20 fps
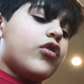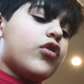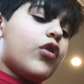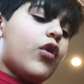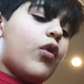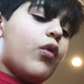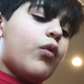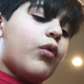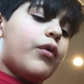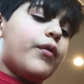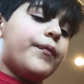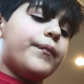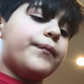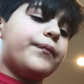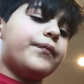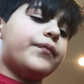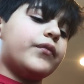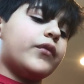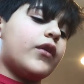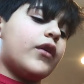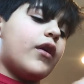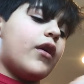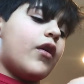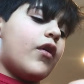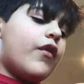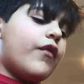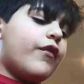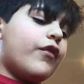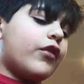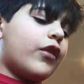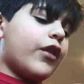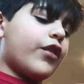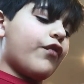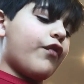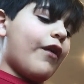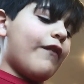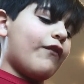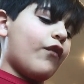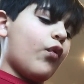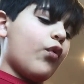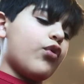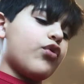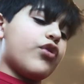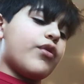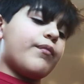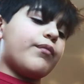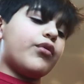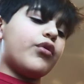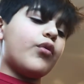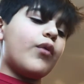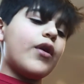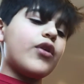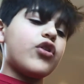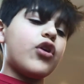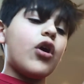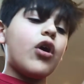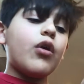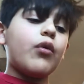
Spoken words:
So let's find the orange and blue edge.